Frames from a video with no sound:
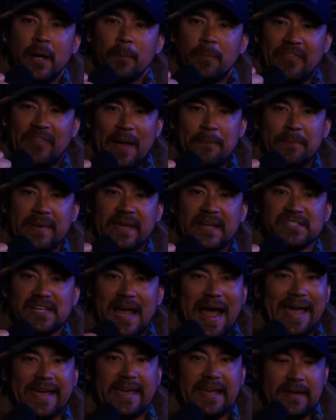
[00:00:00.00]
But that means
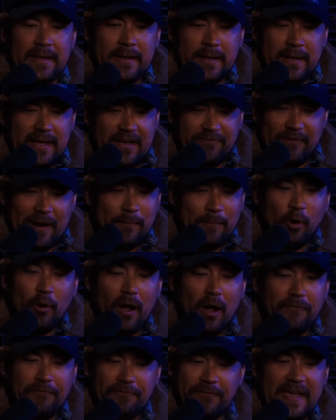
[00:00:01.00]
I could, if I'm
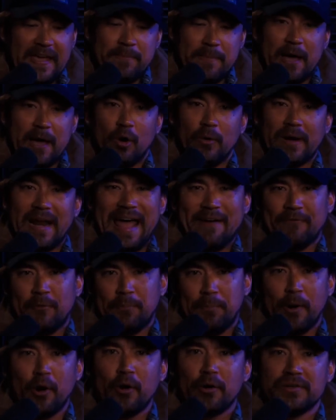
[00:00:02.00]
a female and I have a
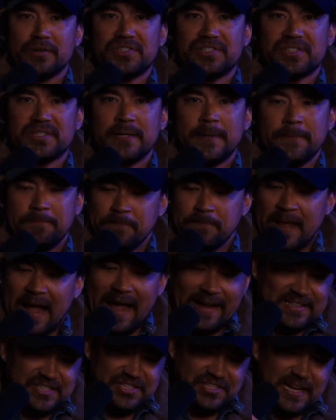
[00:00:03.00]
purse,
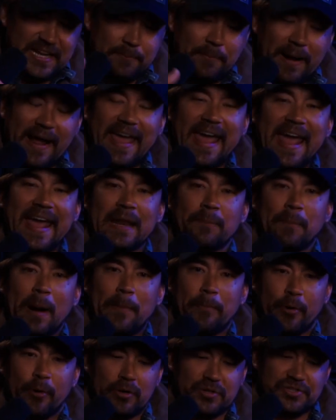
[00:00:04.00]
I could stick my hand in my
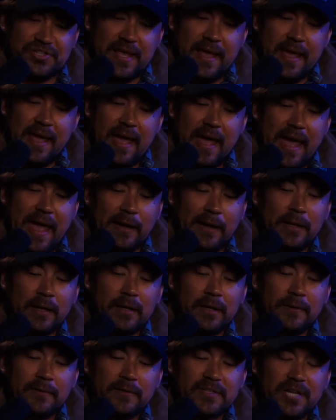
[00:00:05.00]
purse and
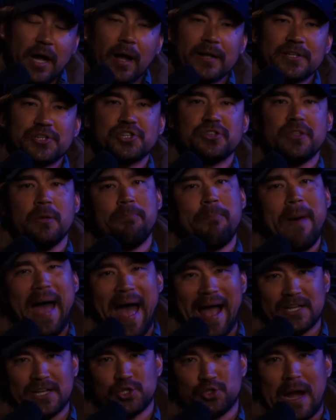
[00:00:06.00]
touch the
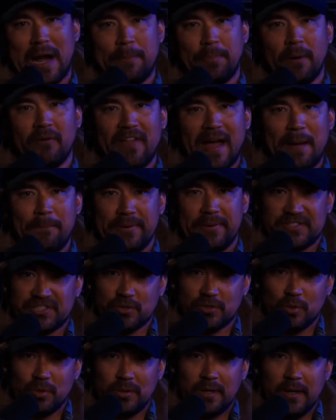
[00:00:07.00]
back strap of that
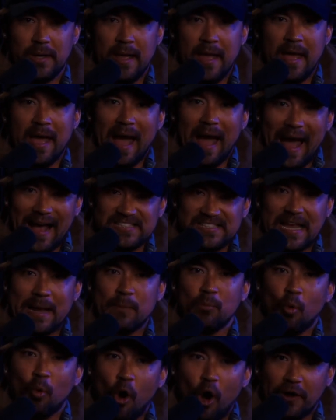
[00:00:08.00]
pistol as
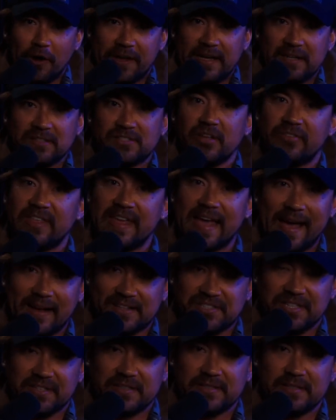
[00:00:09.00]
I'm walking to the
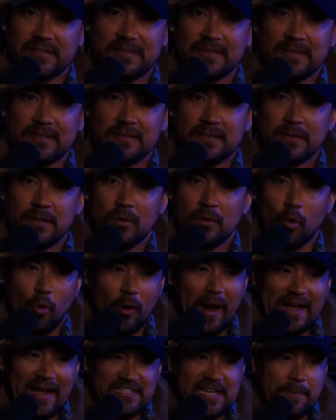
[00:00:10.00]
exit,
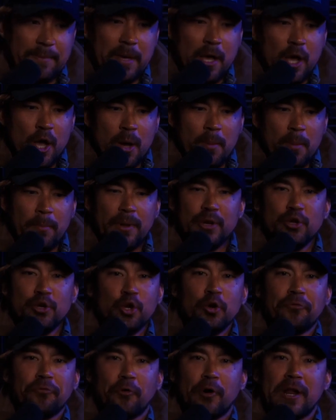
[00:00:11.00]
or as I'm
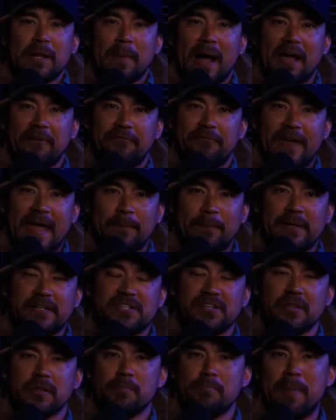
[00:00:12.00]
maneuvering my family
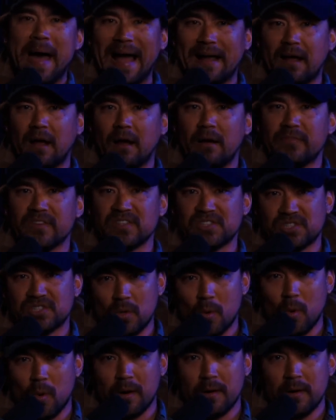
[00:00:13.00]
to the back of the
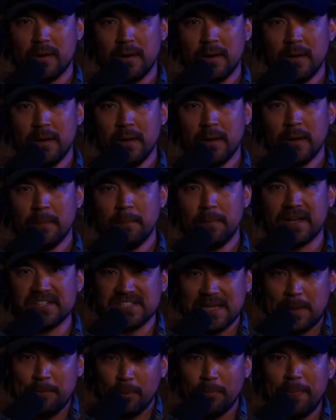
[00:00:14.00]
store, because
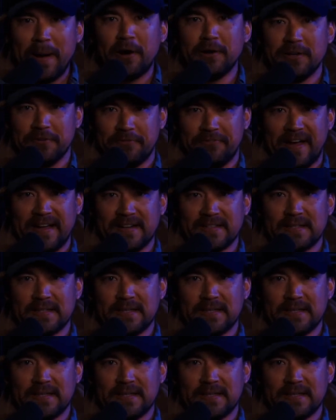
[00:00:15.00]
I'm prepared to fight.